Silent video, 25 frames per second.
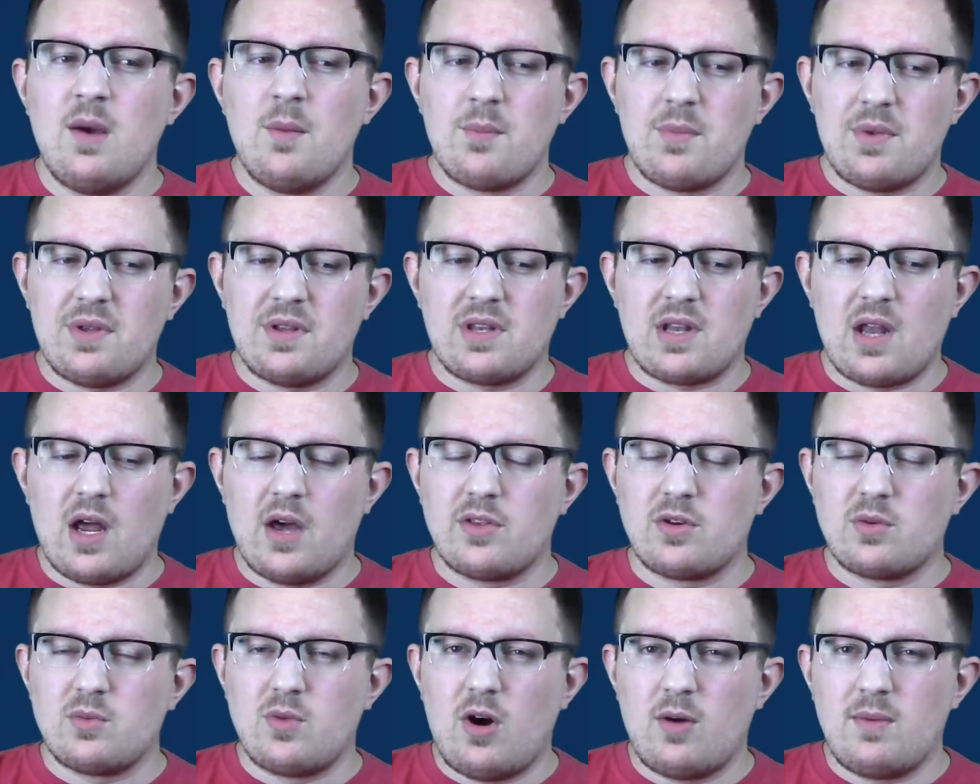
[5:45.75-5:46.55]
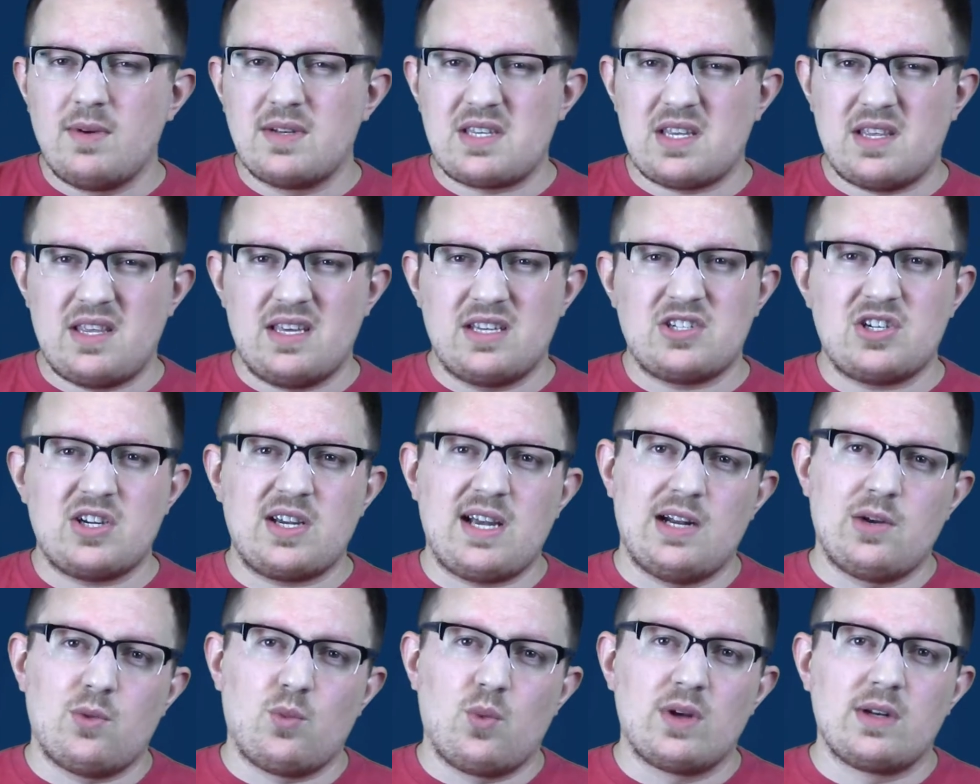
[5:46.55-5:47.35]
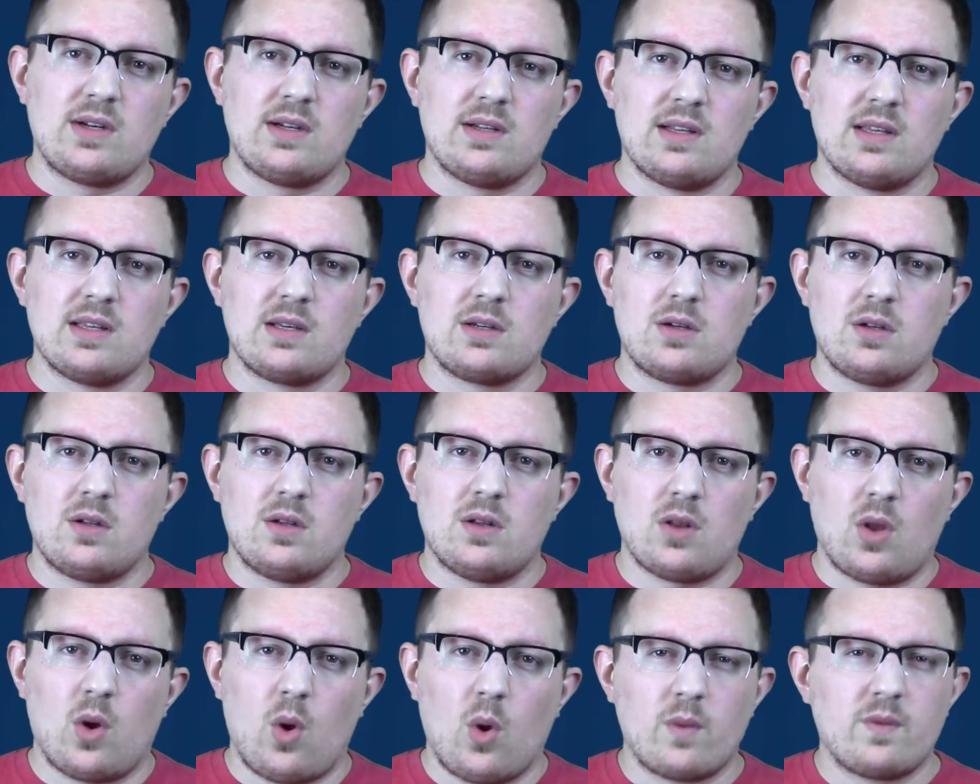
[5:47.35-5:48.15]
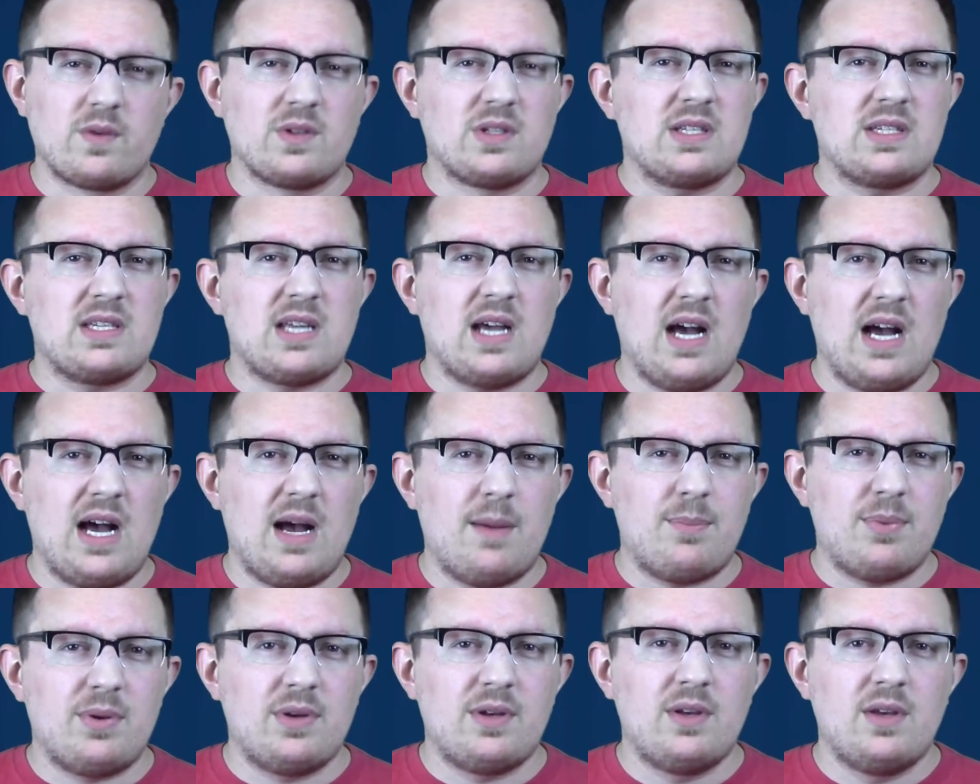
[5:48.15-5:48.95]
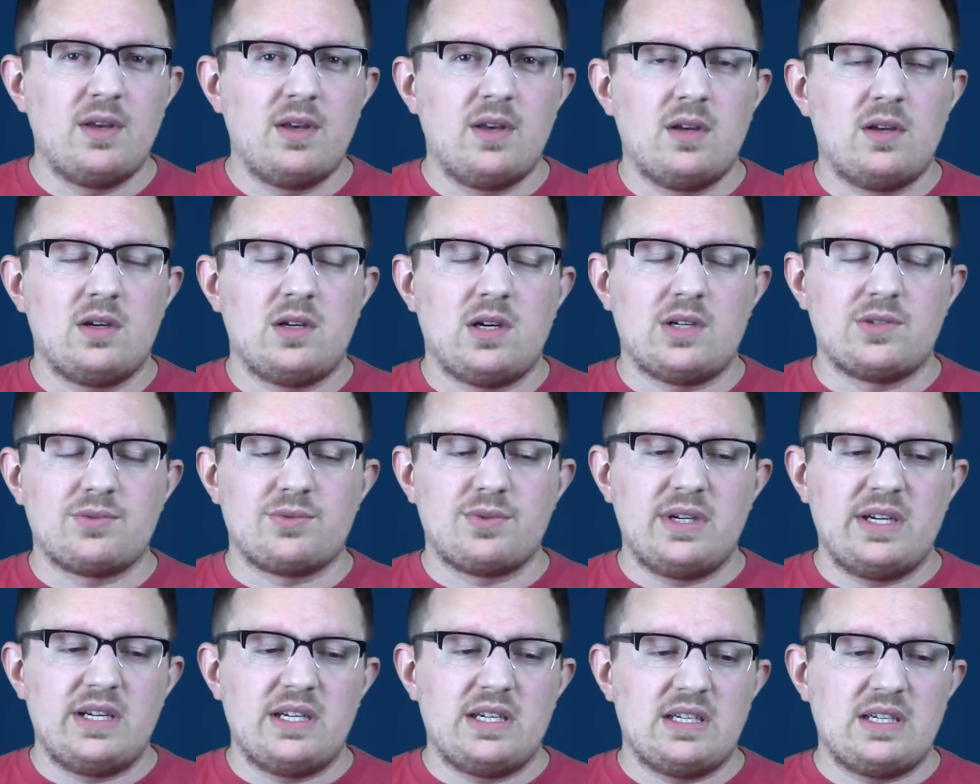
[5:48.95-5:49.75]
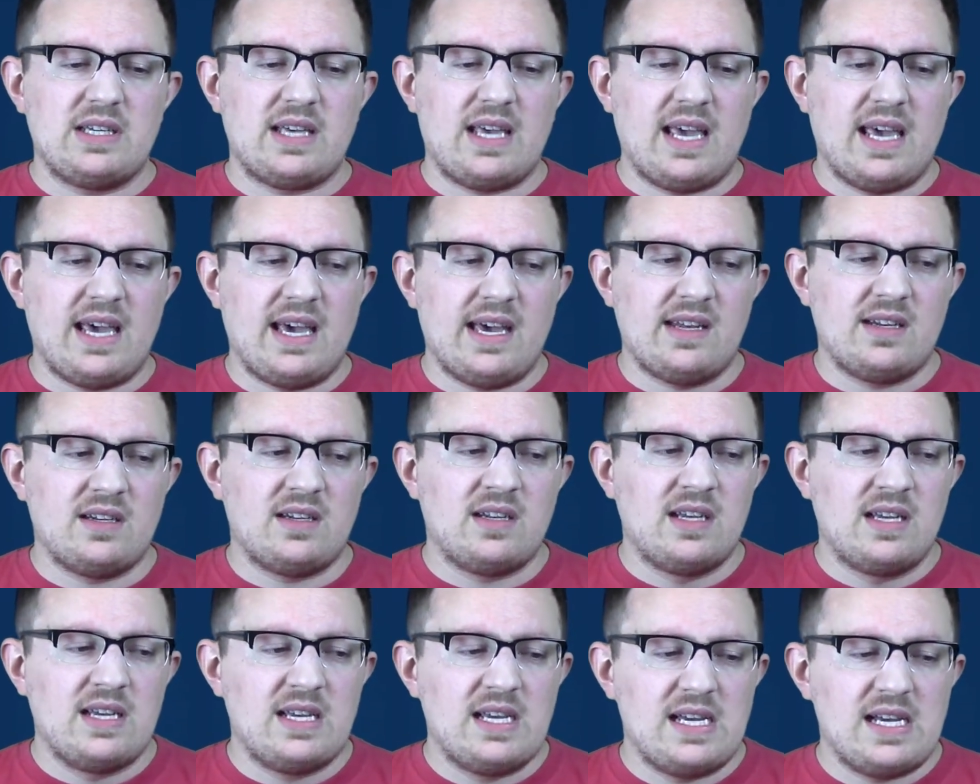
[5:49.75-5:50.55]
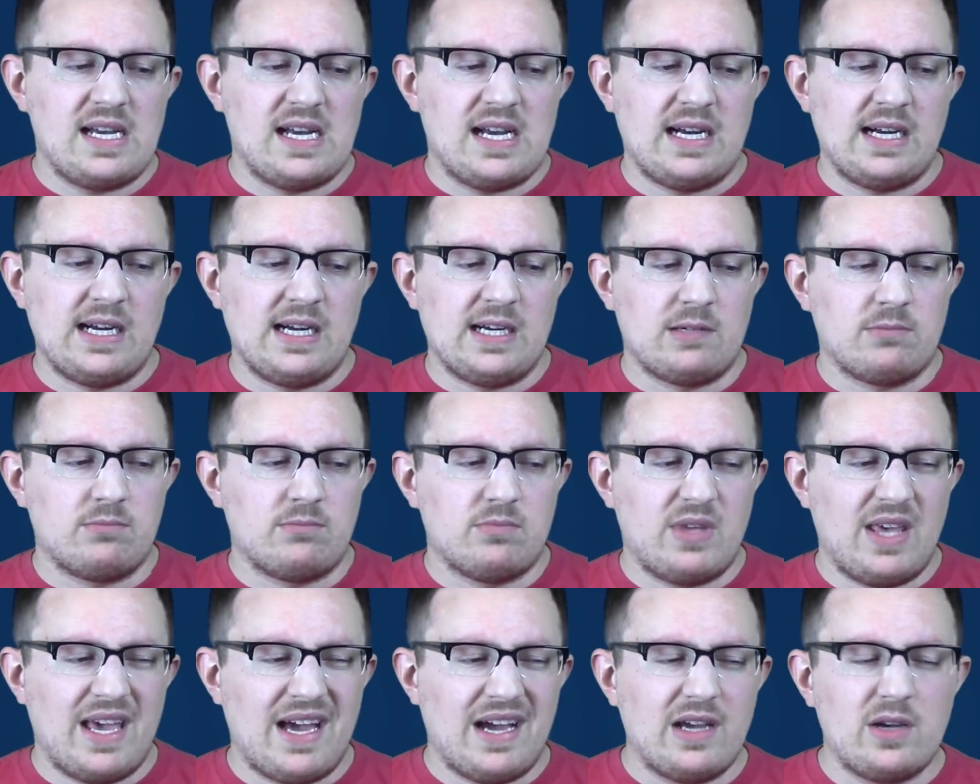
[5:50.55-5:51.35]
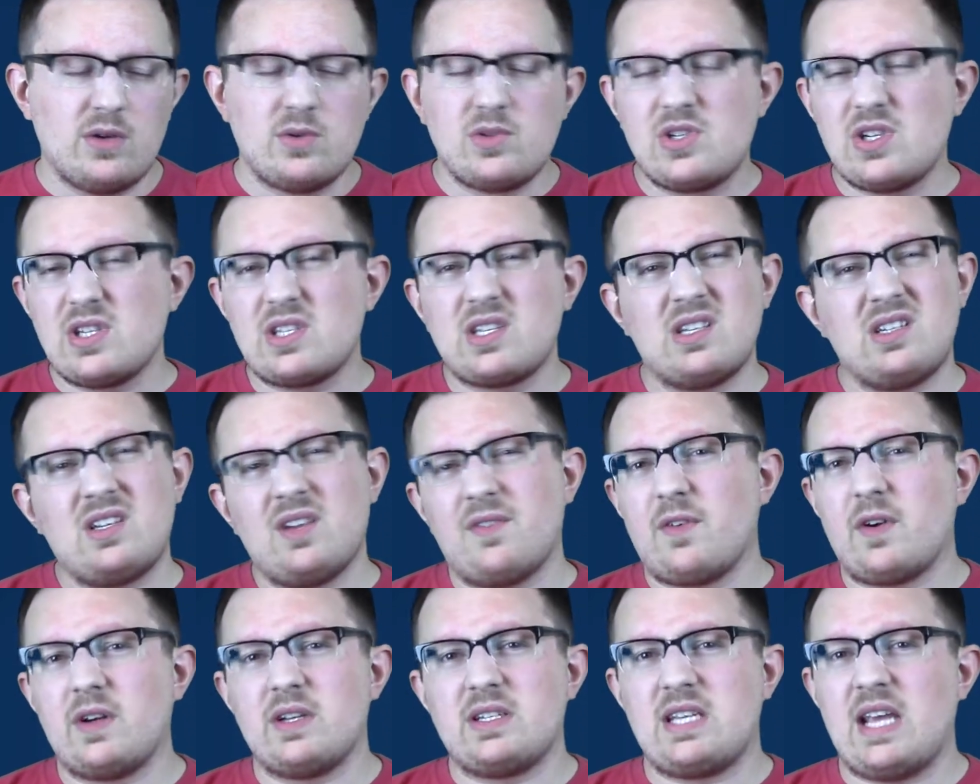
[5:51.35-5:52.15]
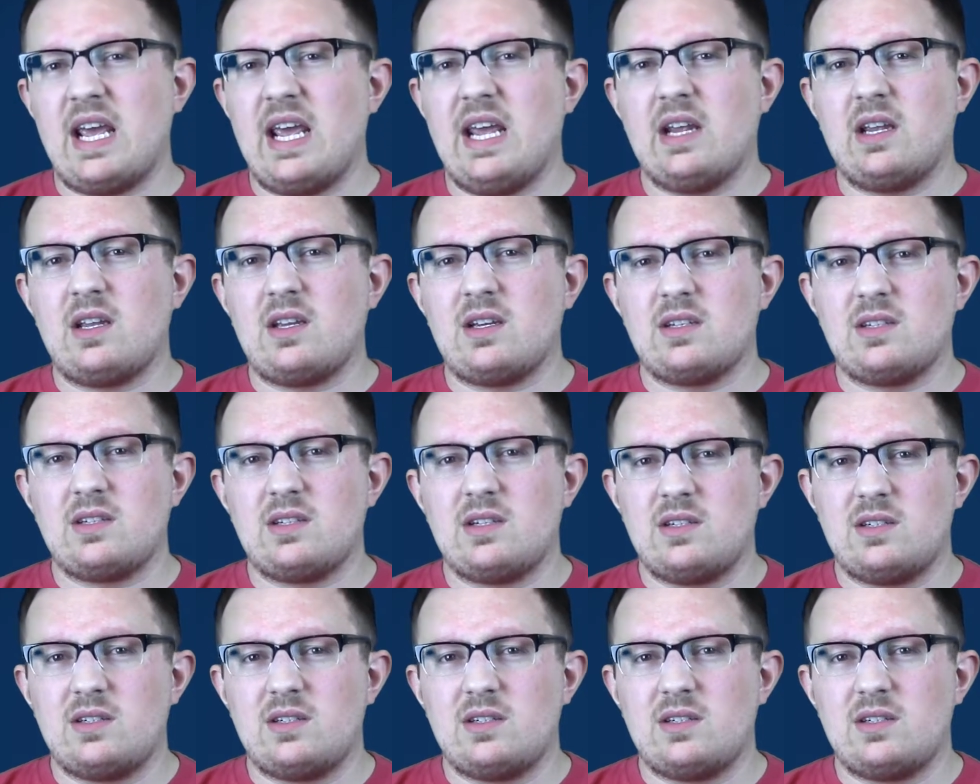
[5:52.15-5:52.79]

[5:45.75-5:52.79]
But in other moments, I think she kind of went a little over the top on Rita. And yeah, it was just a different take.